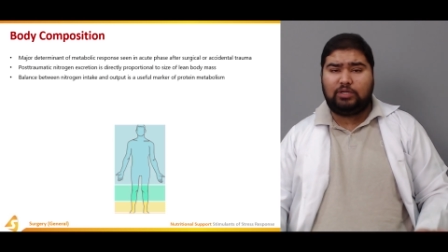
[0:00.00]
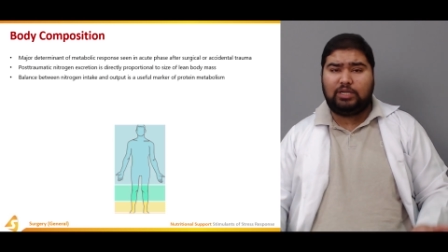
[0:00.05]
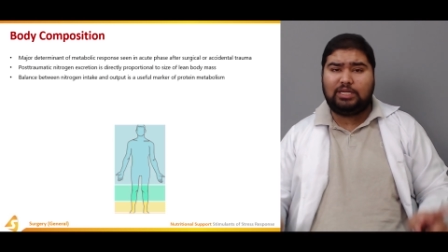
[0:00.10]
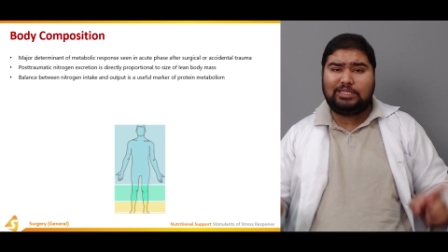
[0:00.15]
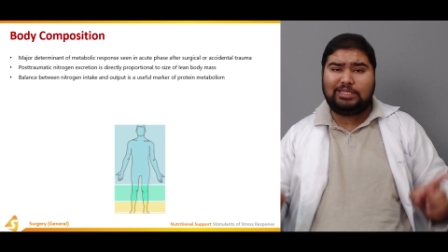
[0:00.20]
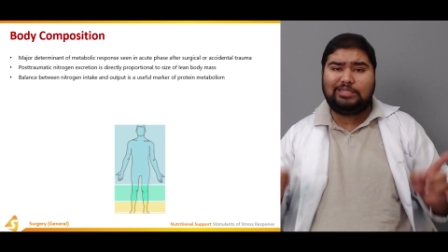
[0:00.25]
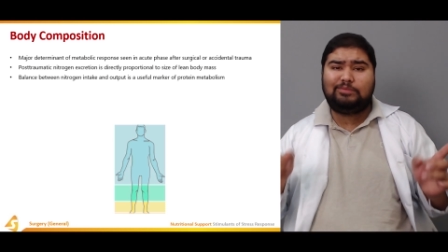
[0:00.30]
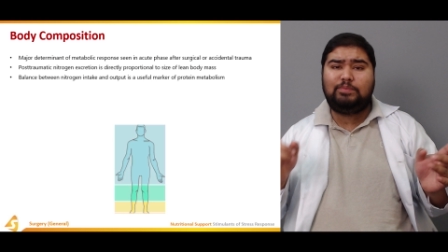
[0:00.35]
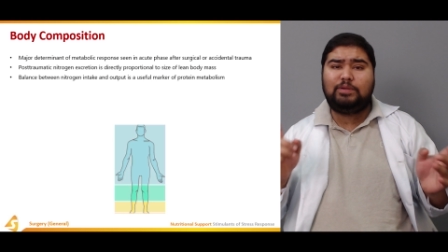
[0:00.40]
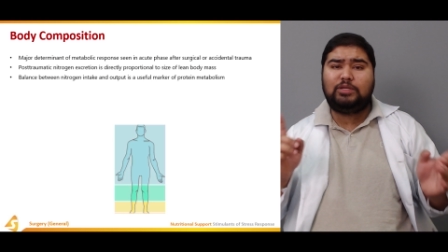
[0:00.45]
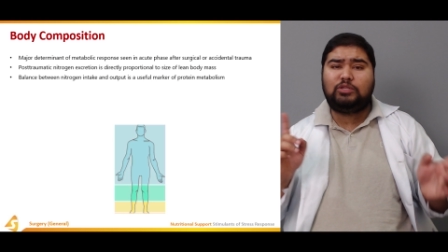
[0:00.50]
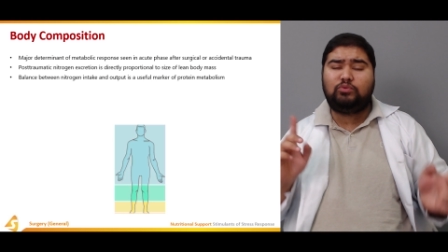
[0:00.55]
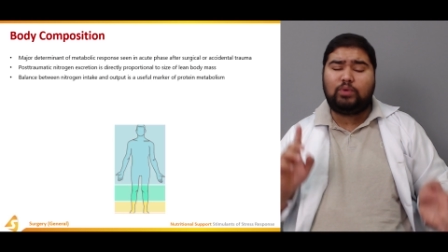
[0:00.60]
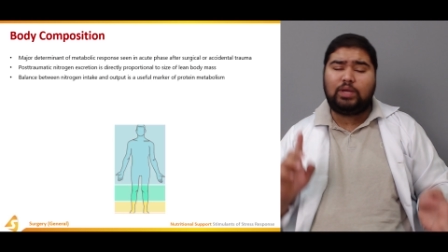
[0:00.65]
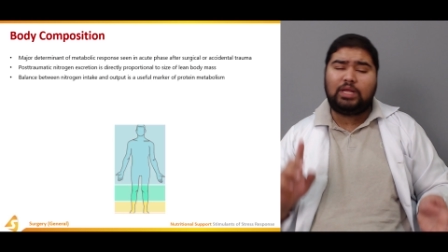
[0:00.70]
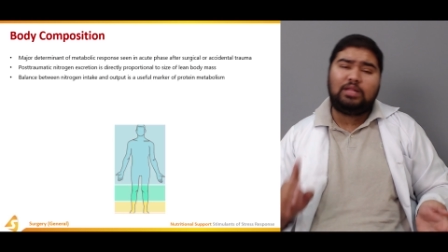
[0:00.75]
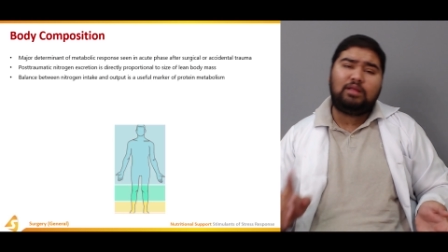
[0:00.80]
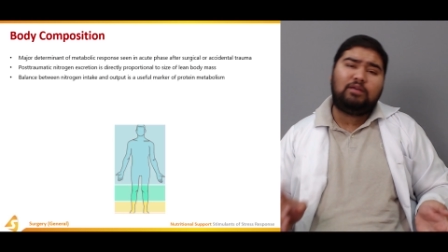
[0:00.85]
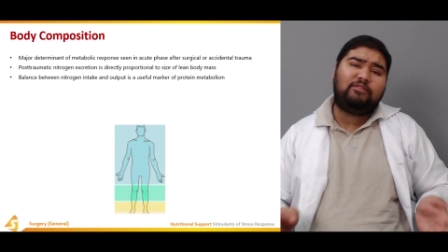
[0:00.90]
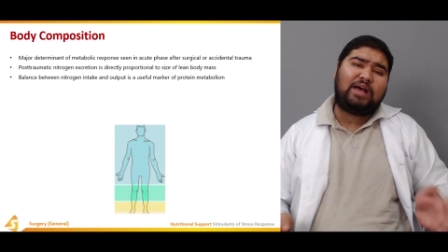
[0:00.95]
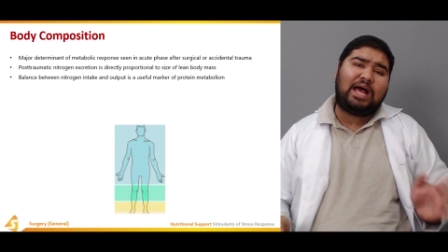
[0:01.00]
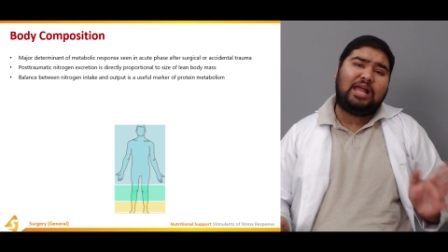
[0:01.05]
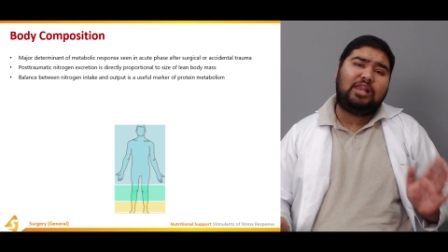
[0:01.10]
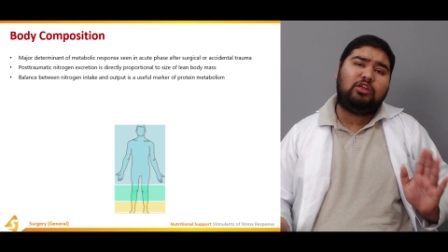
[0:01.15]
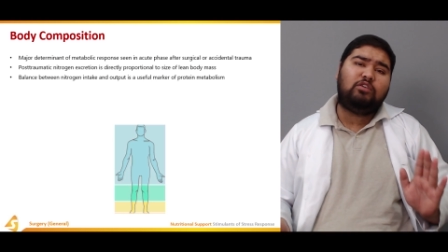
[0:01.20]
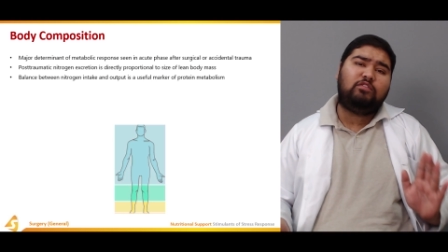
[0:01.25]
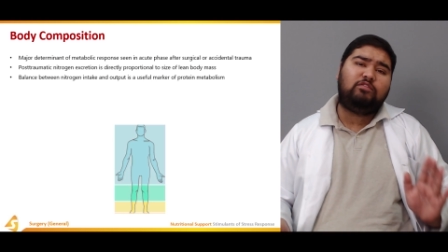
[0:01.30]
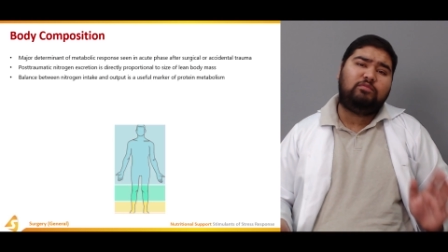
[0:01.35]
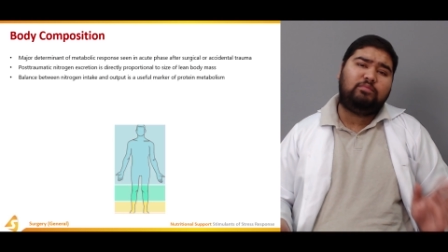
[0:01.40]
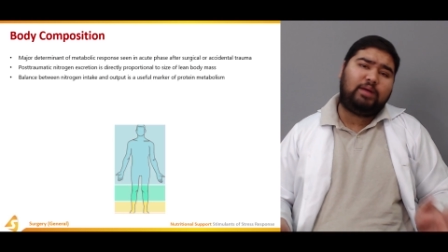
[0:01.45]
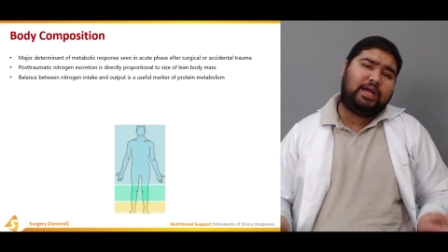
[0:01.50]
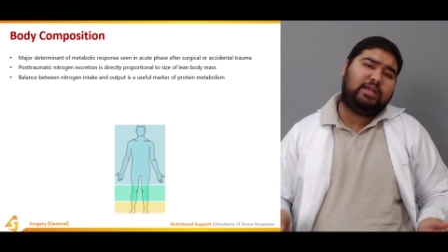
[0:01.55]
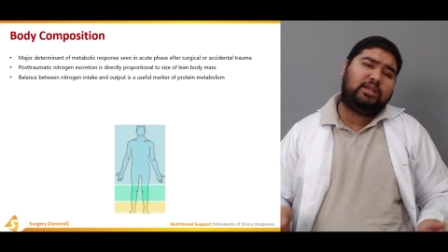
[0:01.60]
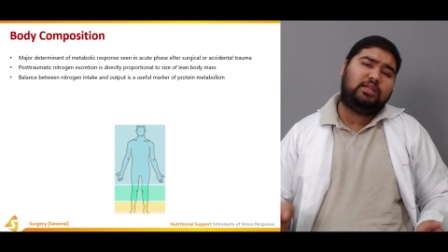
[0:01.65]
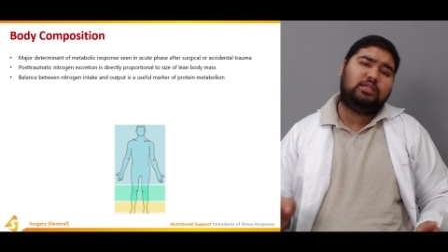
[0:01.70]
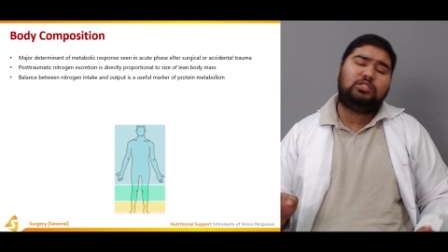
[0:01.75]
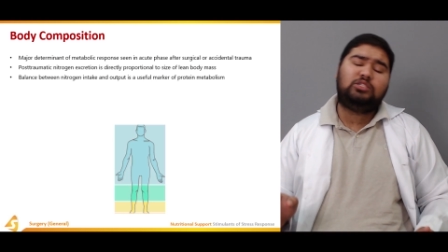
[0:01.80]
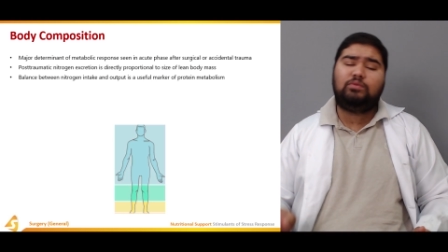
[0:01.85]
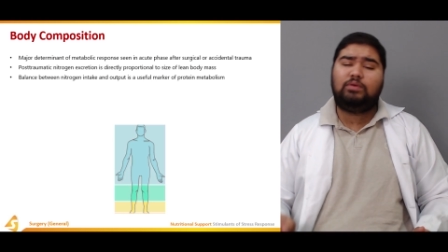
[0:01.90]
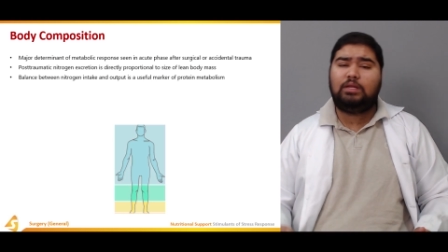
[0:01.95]
It is between a value of
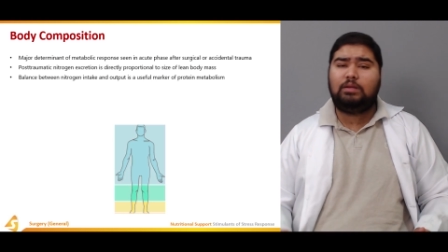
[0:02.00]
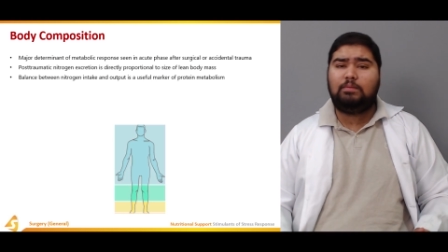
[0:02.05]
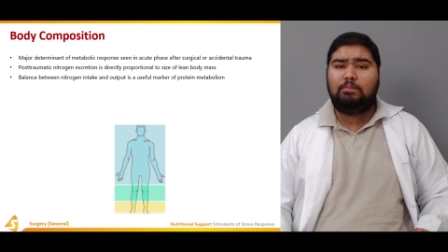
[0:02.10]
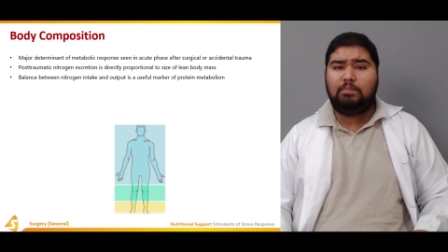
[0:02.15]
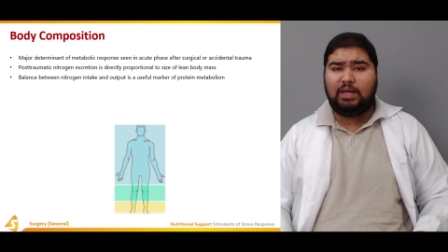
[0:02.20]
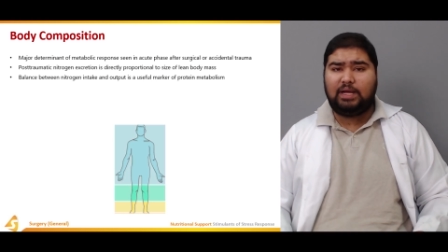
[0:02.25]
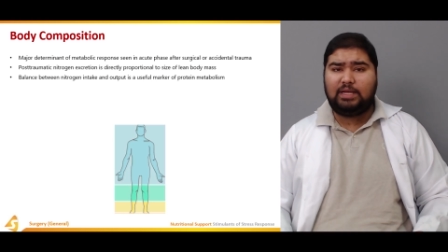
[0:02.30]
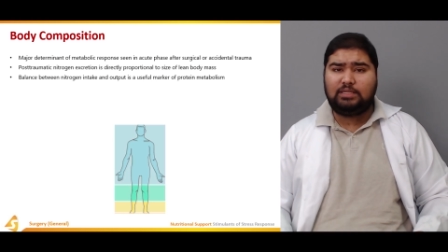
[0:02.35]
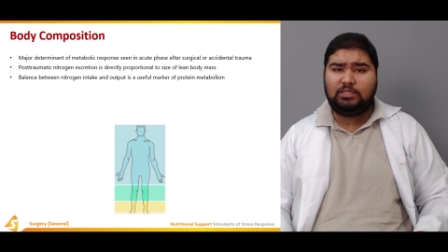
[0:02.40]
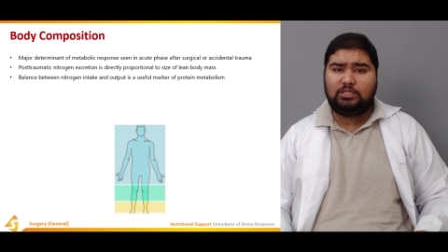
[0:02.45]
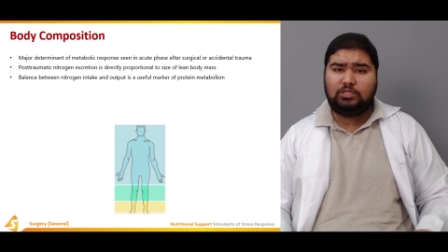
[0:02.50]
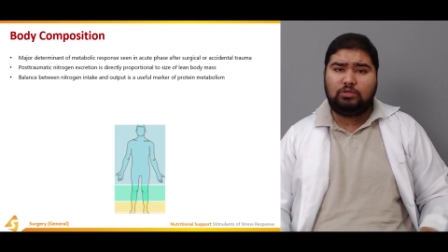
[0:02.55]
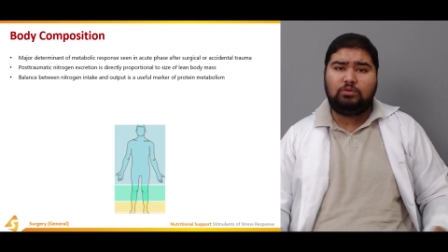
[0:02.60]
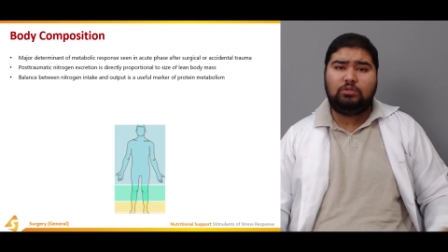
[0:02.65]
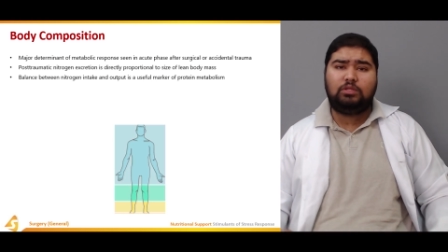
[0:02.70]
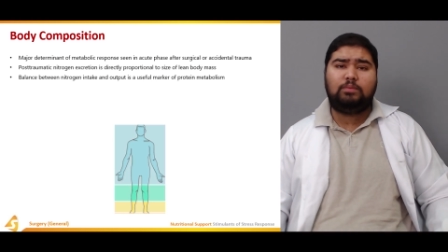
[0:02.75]
minus 2 and plus 2,